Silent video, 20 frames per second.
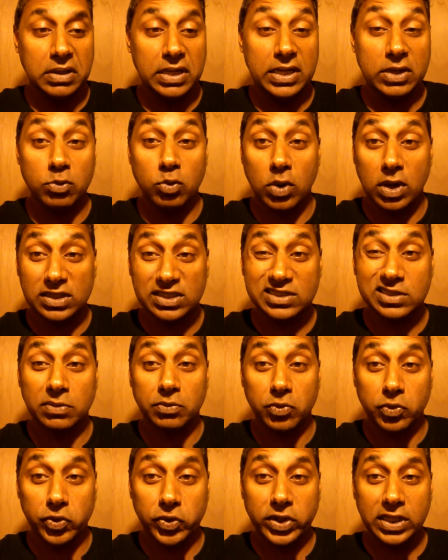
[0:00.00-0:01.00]
He won
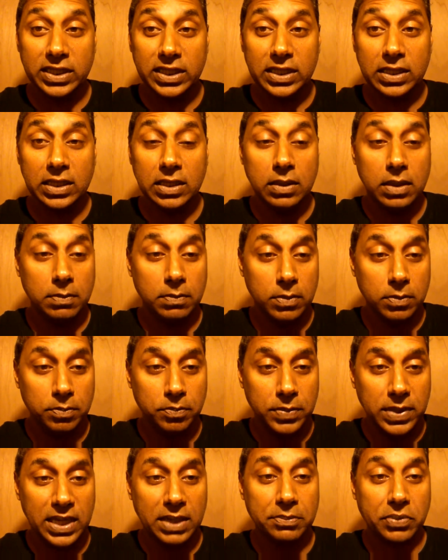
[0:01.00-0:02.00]
some really
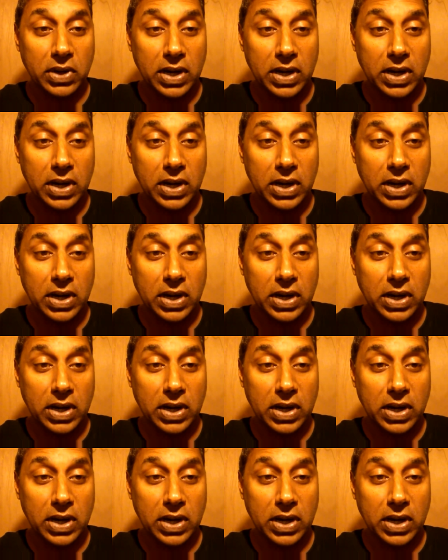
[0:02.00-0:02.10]
big